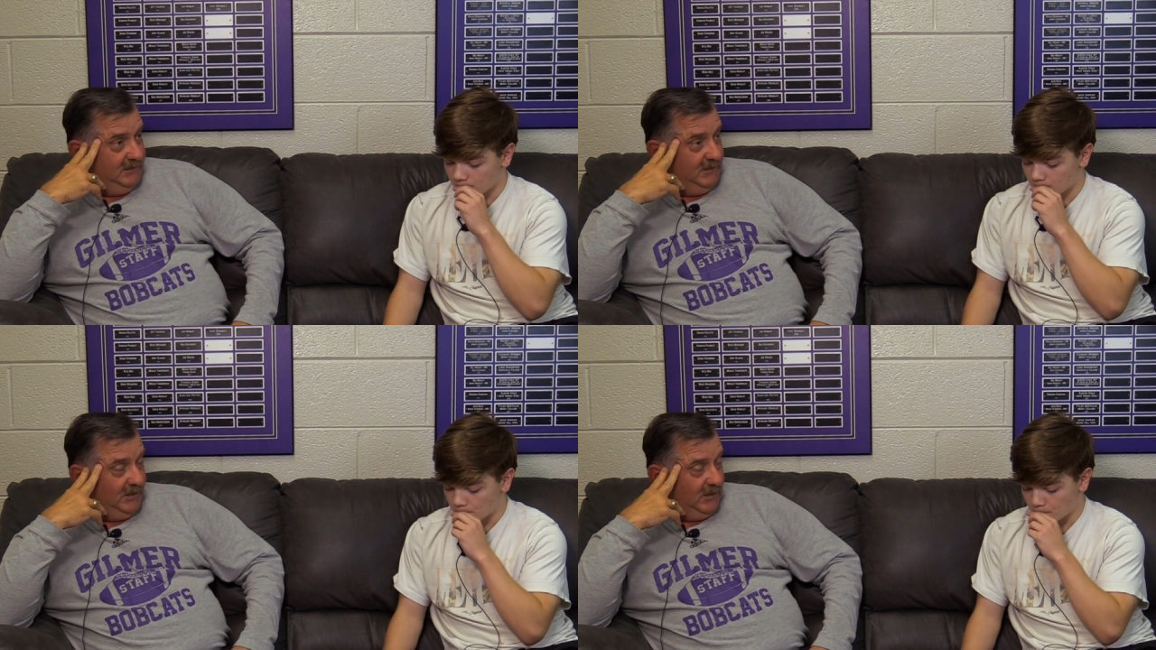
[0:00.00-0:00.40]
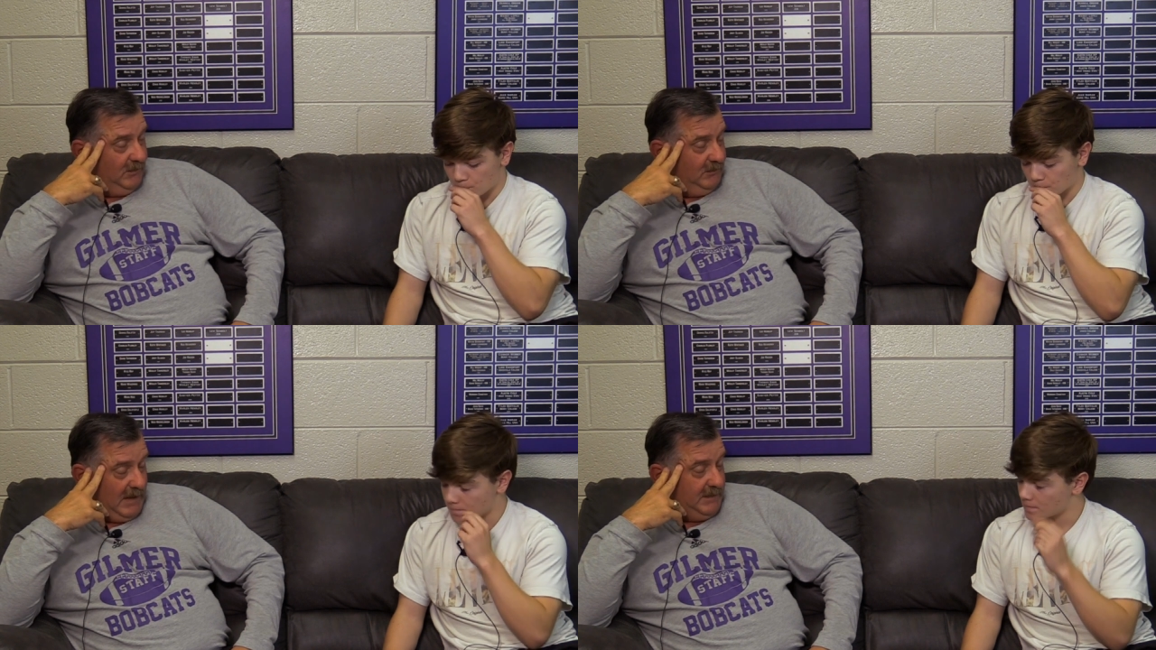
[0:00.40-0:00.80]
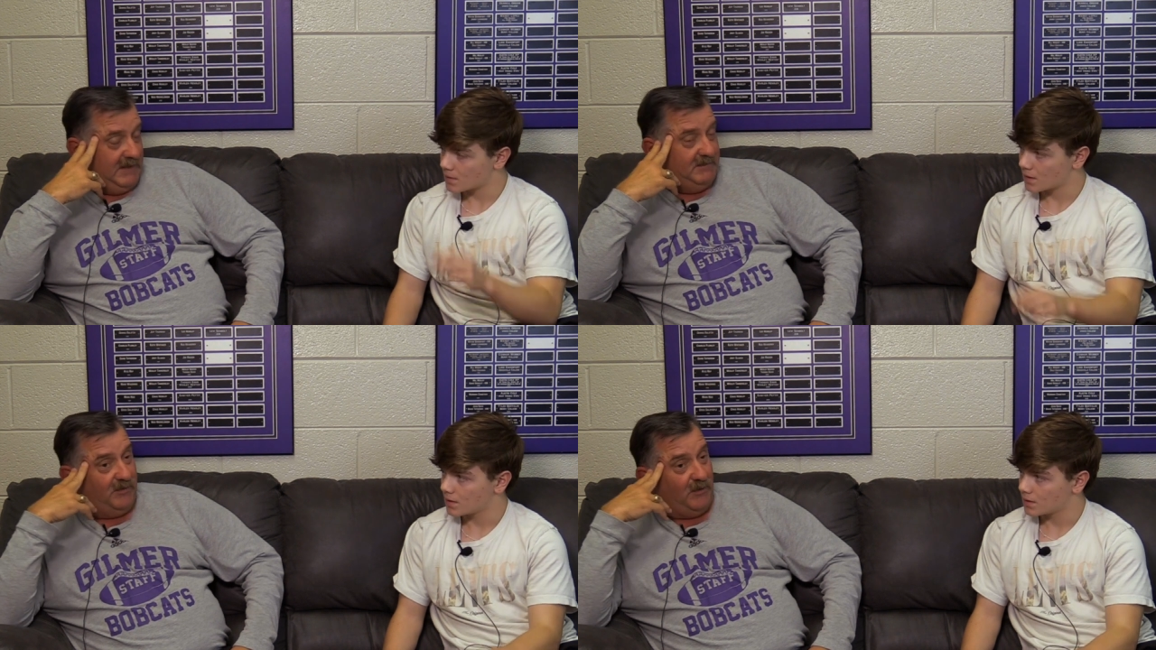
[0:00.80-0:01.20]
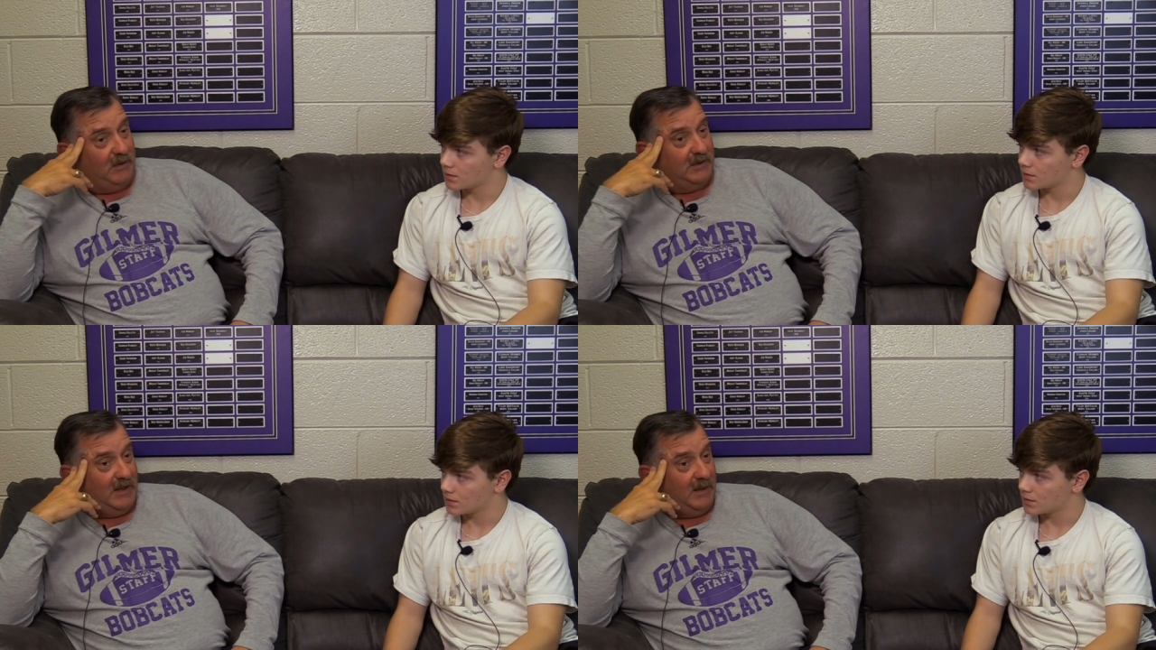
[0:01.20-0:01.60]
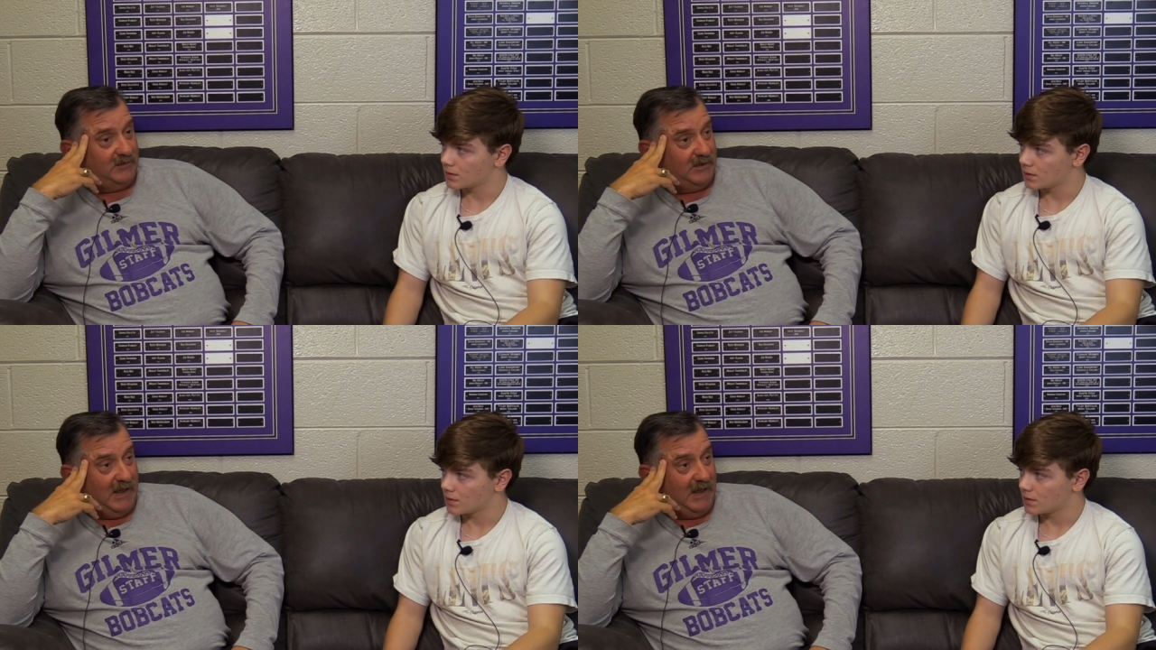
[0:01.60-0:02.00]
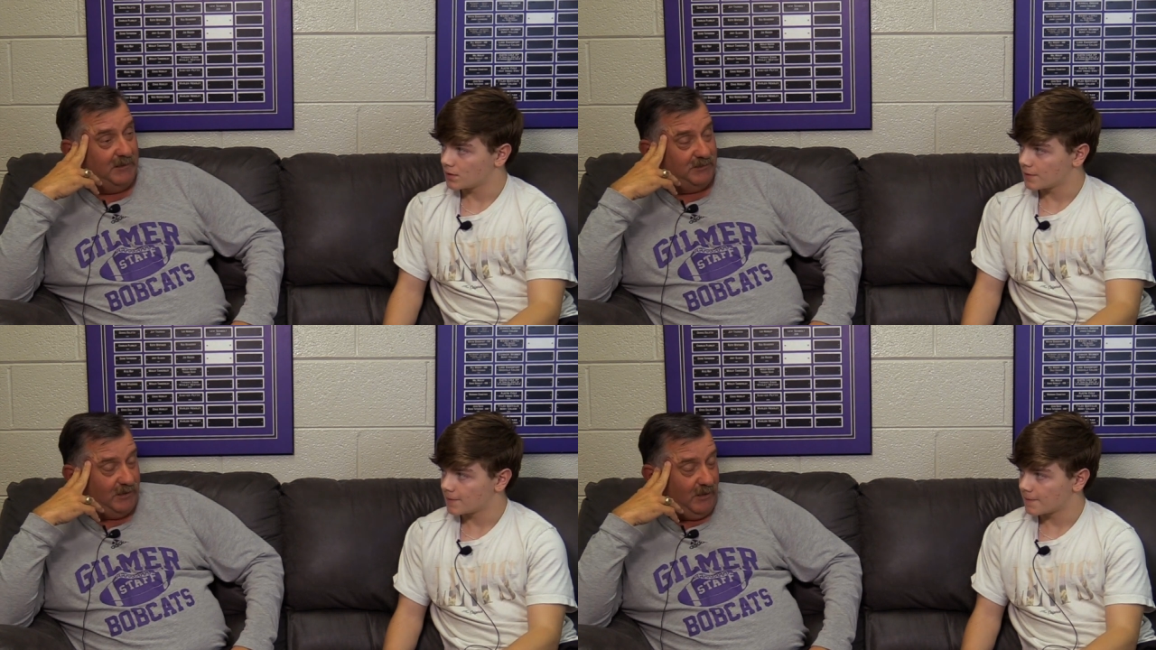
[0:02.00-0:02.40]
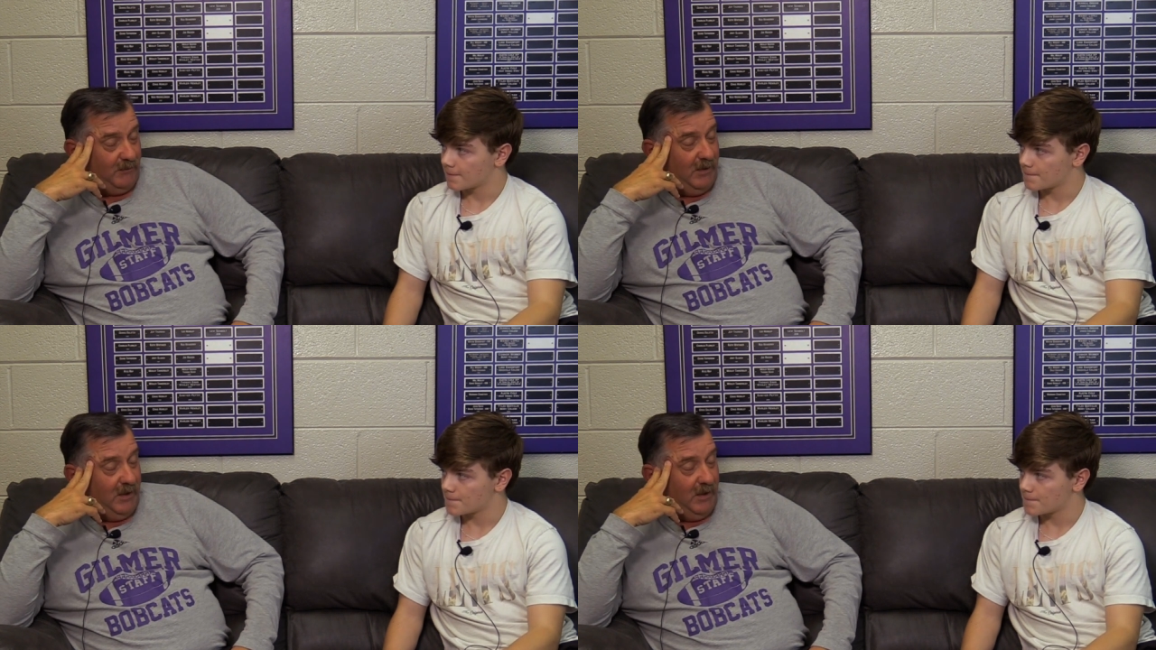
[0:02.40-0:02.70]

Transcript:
Speaker 1: you know, maybe even 30 times a game. So